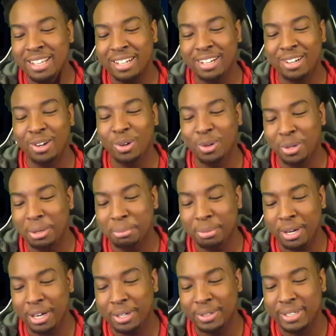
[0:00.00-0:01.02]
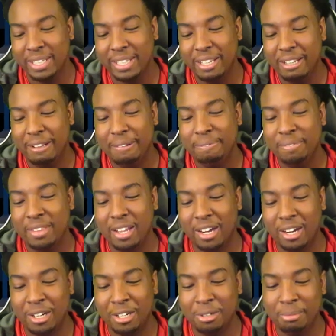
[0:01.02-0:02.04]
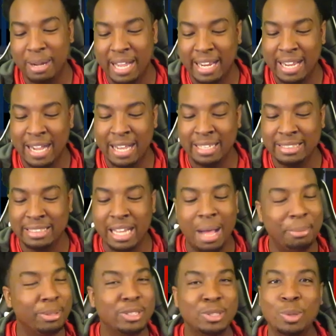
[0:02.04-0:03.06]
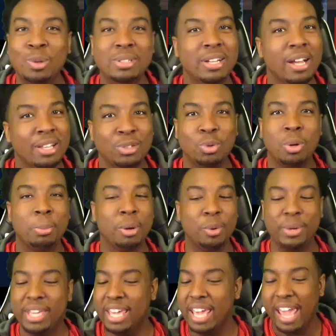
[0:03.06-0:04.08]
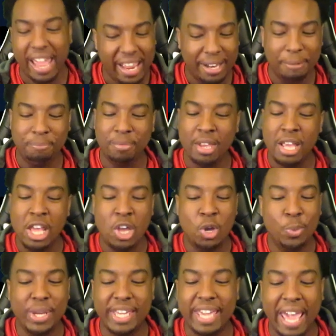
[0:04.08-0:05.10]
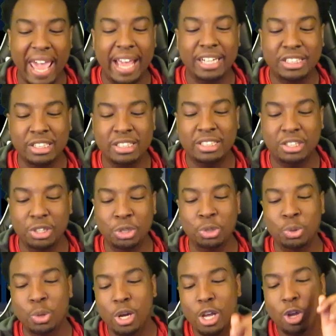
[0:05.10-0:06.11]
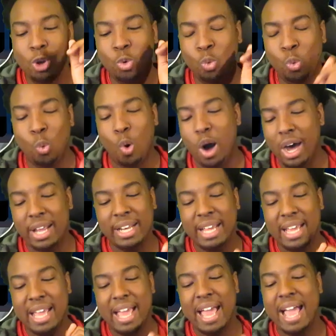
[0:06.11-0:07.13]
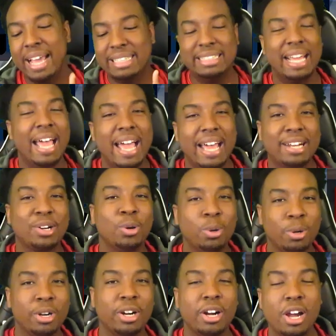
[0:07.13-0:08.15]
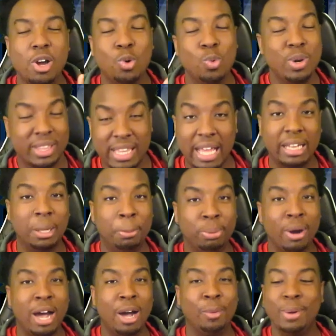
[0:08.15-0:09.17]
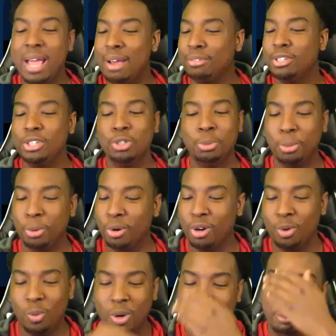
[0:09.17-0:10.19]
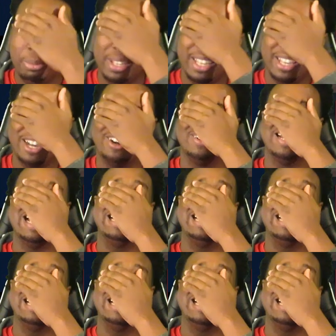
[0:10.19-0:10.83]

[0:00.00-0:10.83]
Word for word: the court, bro. Oh my God. Let's hop into another one, bro. We can't we can't just do one head-to-head -head quarter with that LeBron. We have to do more than one, but yo,